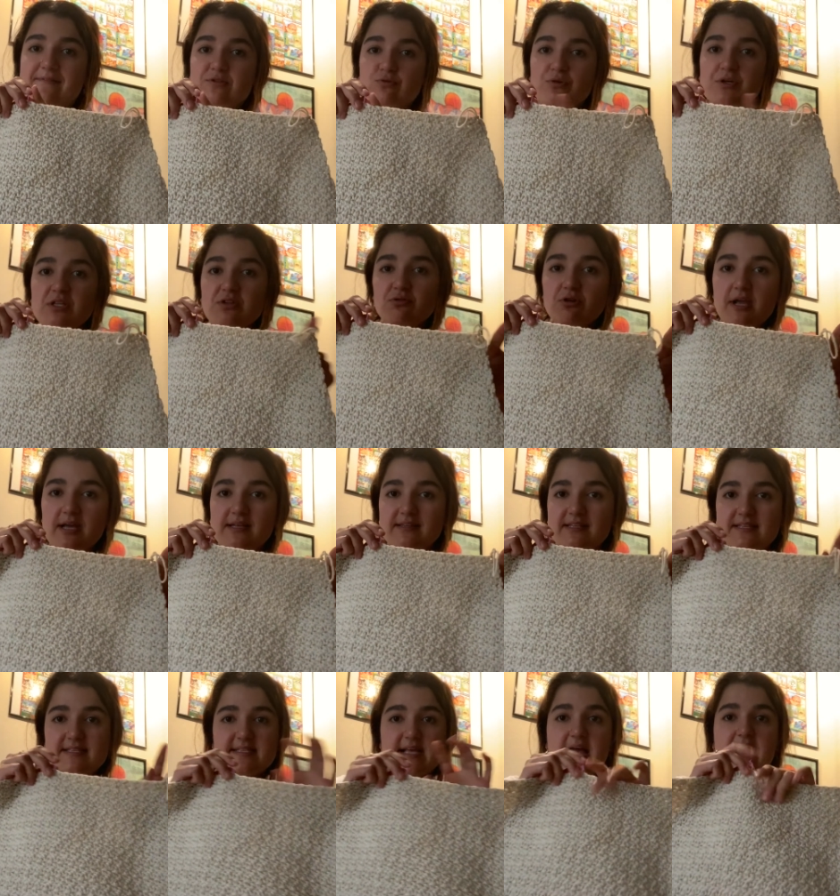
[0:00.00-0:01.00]
23 on
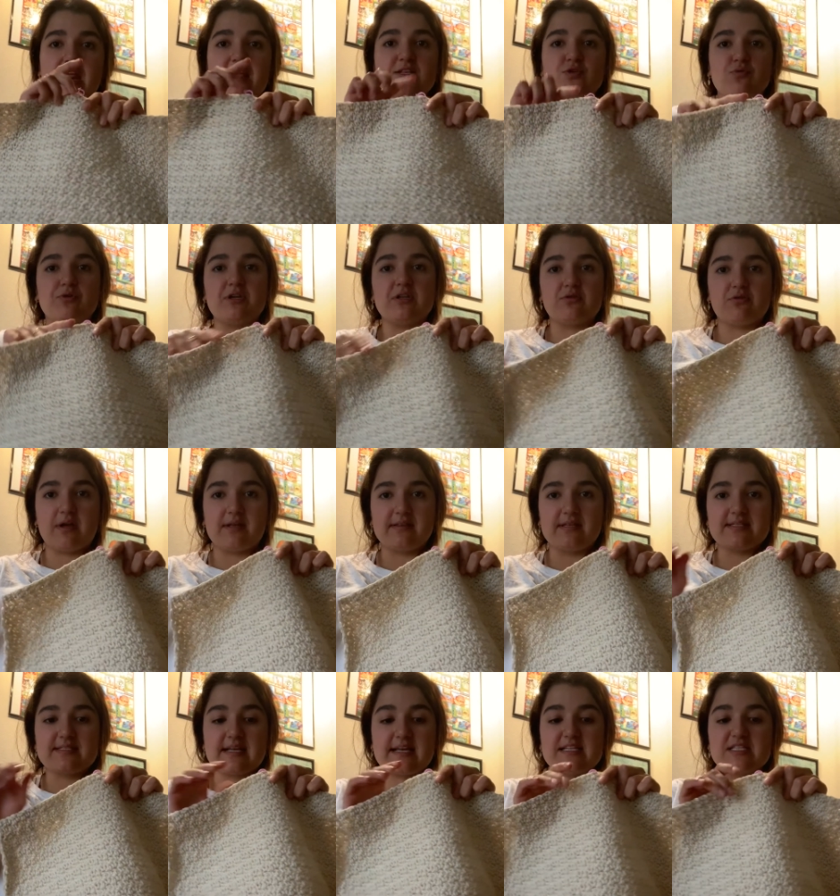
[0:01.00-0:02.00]
this side and 23 on
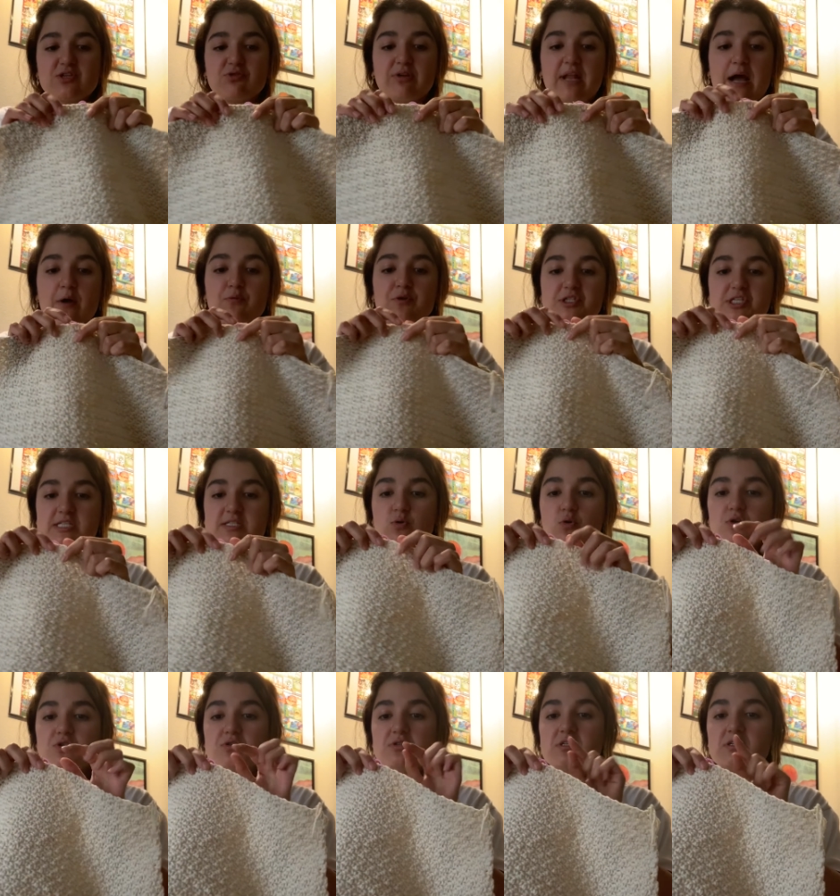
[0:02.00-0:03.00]
this side. So now we're just
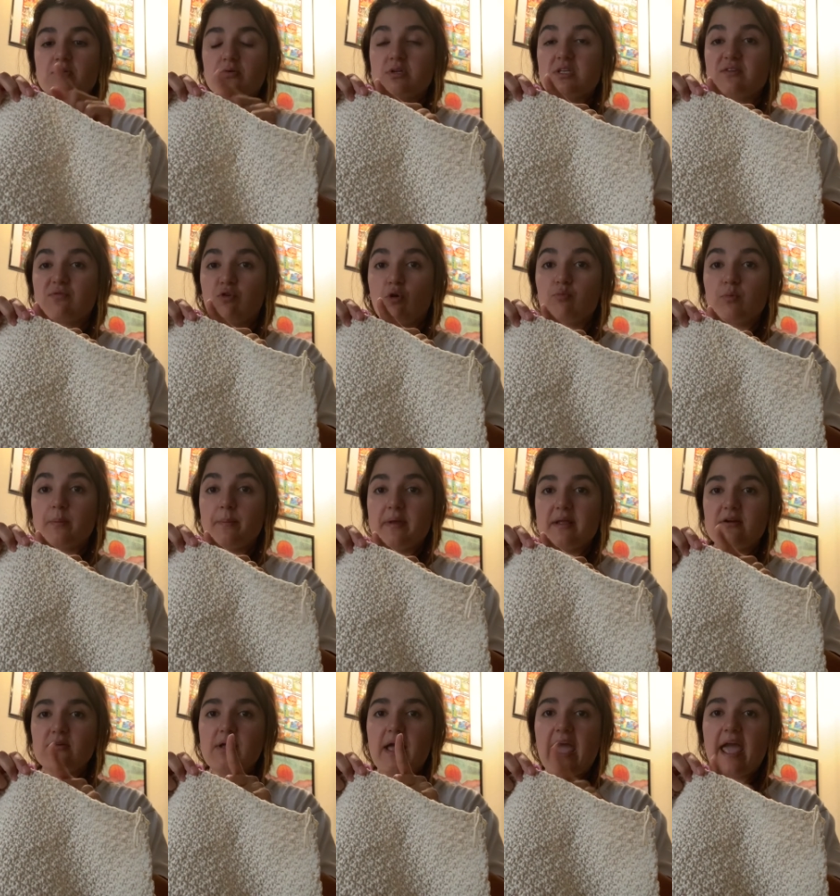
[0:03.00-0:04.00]
going to decrease from the
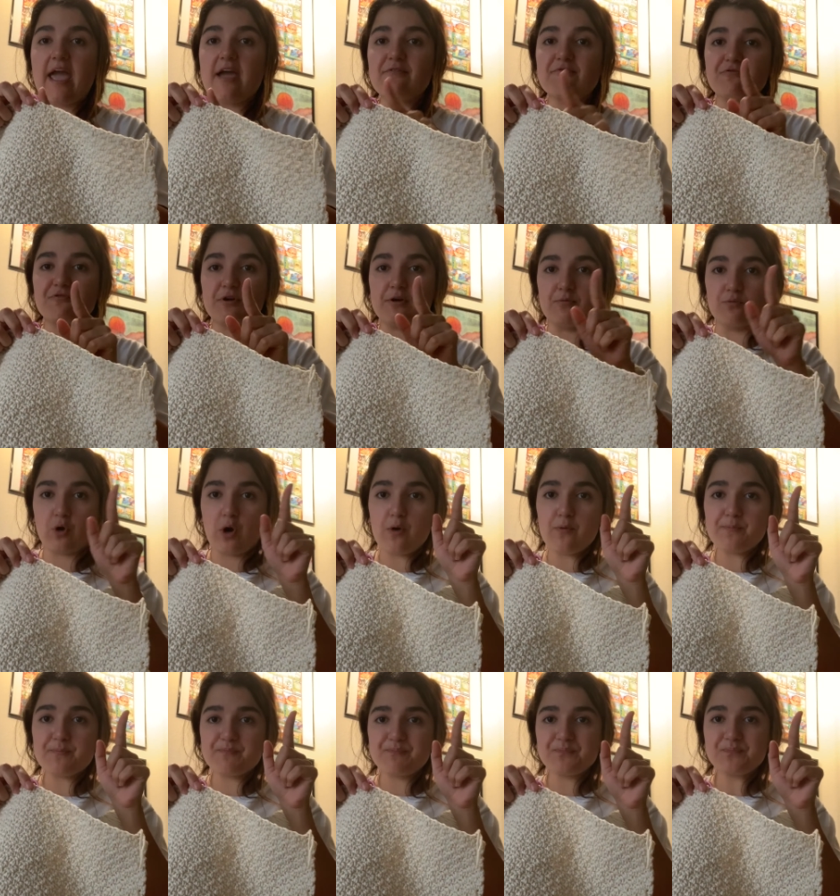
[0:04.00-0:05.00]
middle every
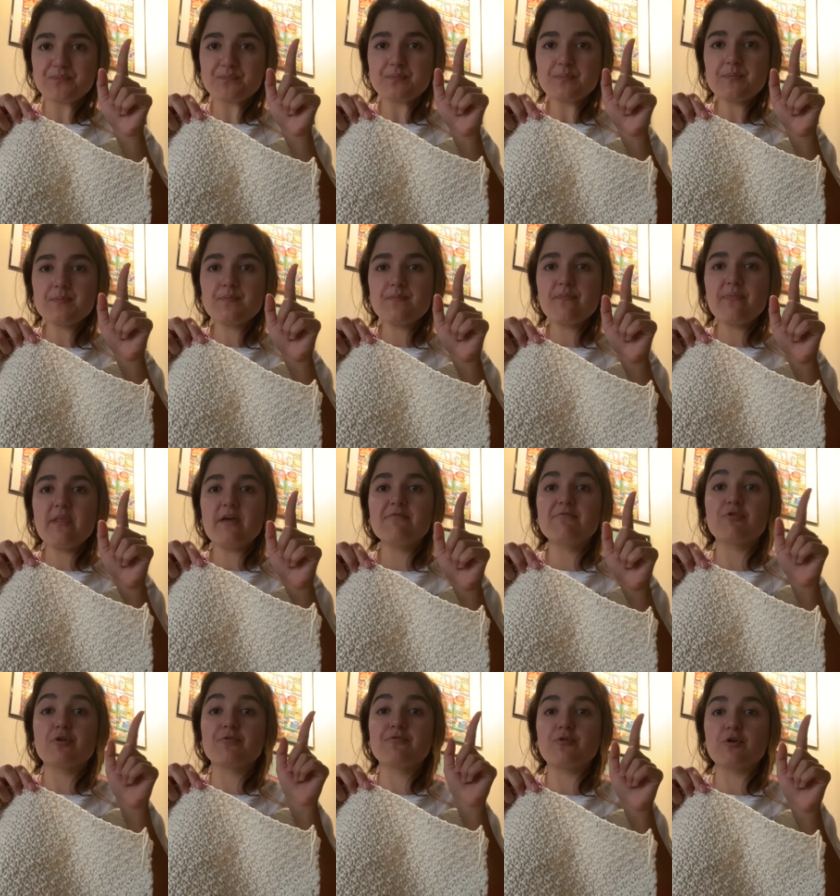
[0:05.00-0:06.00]
row
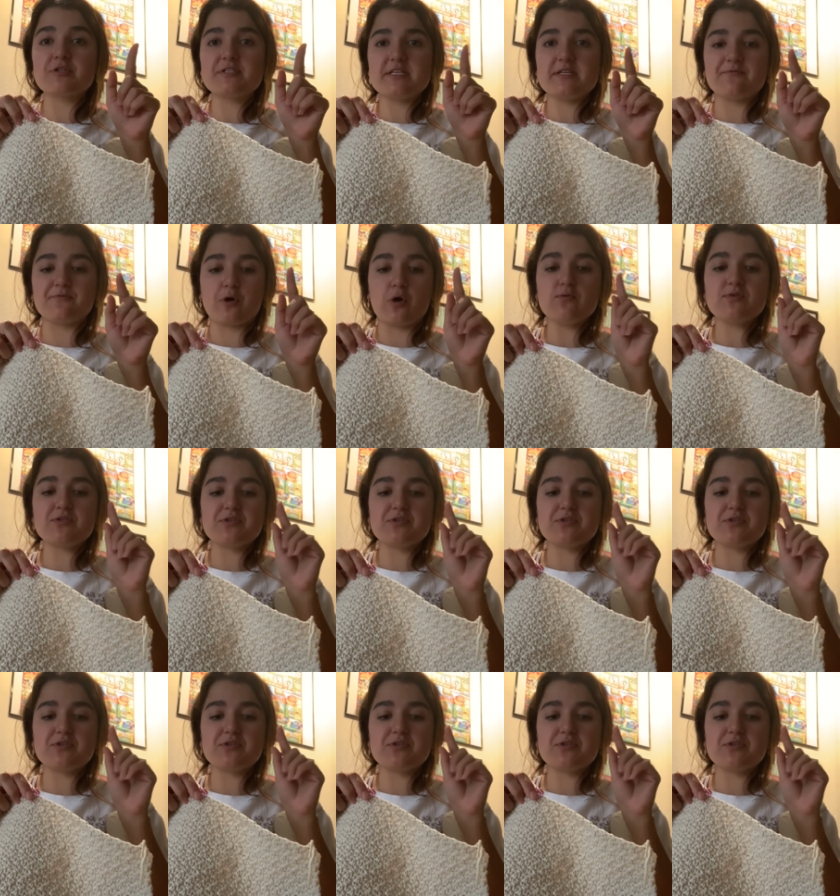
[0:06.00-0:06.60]
for 14 rows.